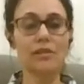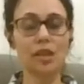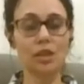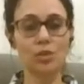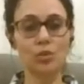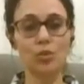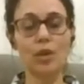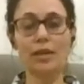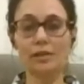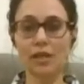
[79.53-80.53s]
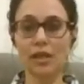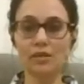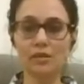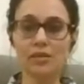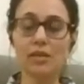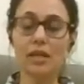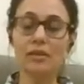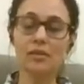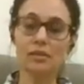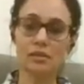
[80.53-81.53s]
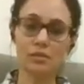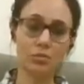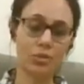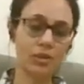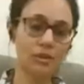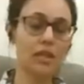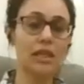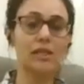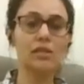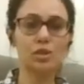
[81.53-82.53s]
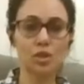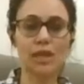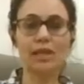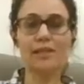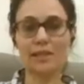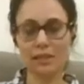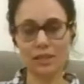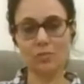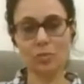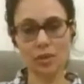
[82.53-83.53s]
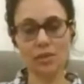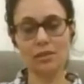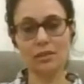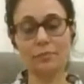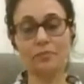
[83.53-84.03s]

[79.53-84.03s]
they know and they understand this word inner child healing. What is it?